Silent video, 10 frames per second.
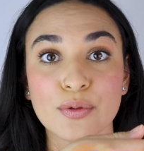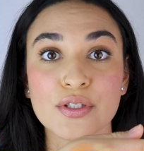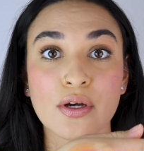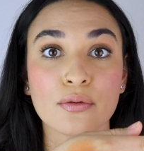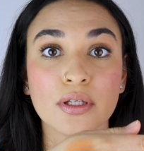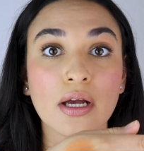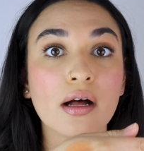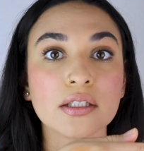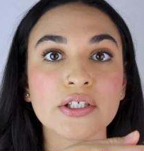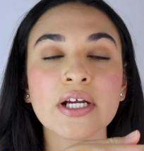to its own
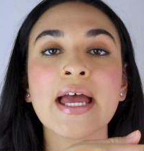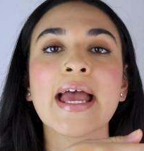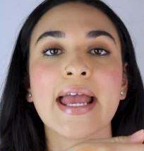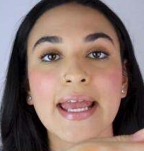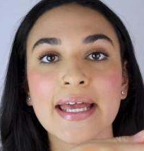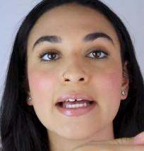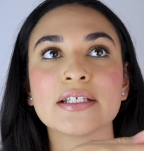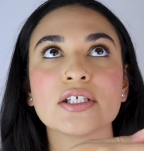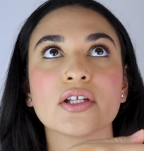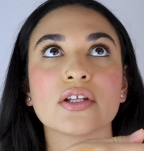color.
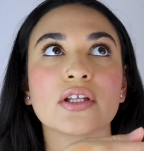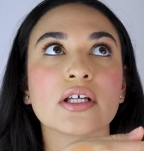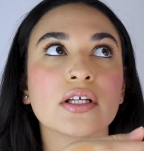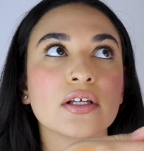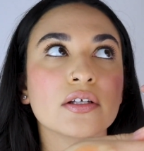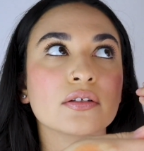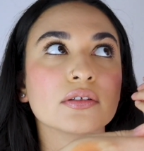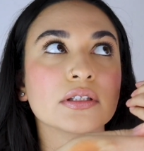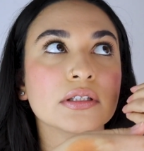And the